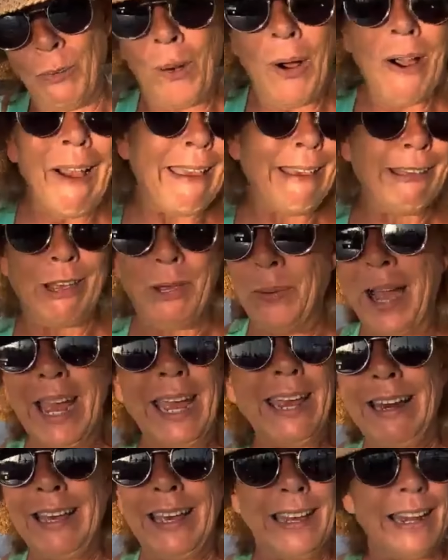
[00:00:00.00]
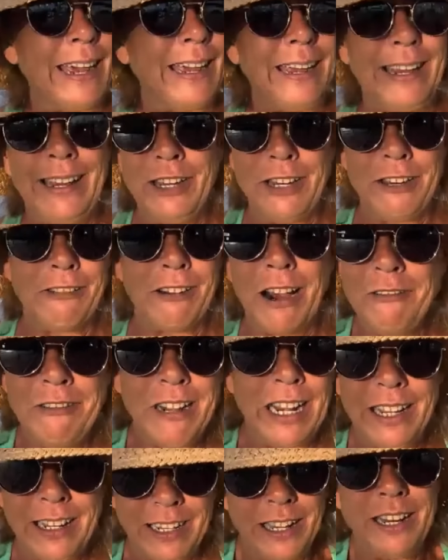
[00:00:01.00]
Why are you alienating your
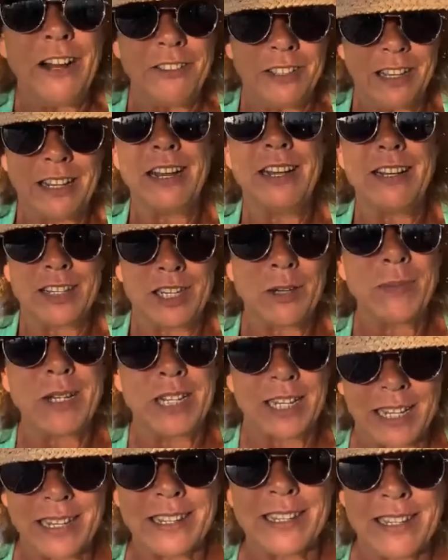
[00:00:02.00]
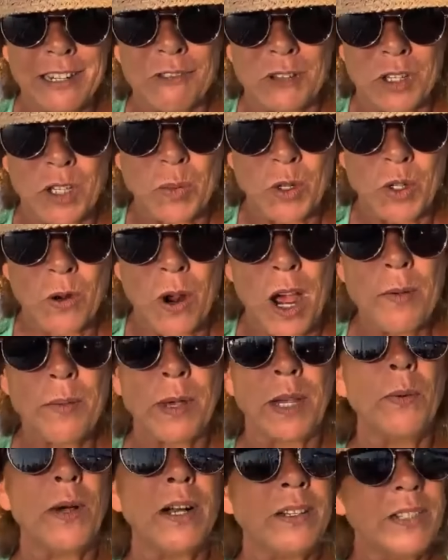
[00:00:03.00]
only, the customers that are still
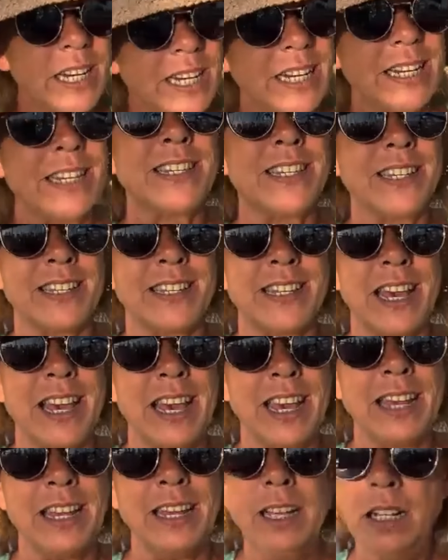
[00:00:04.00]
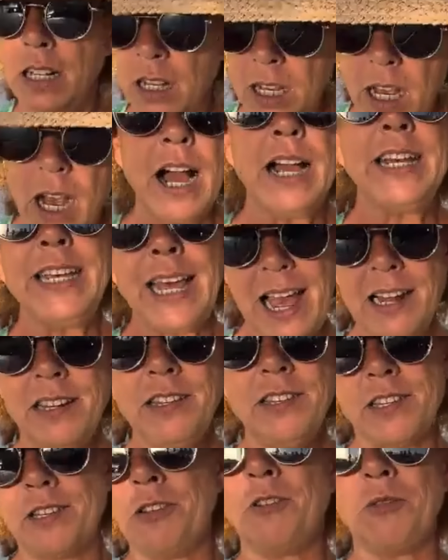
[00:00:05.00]
subscribing? Well, needless to say, I
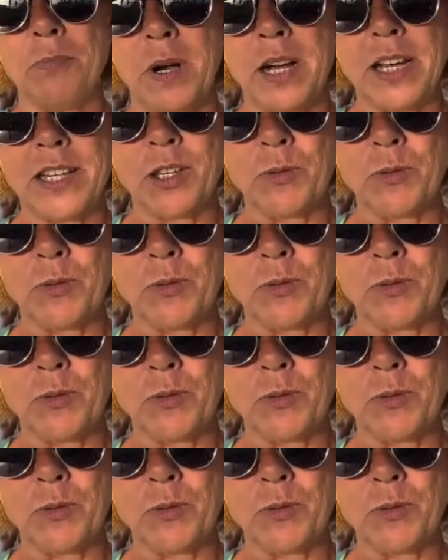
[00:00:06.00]
cancelled my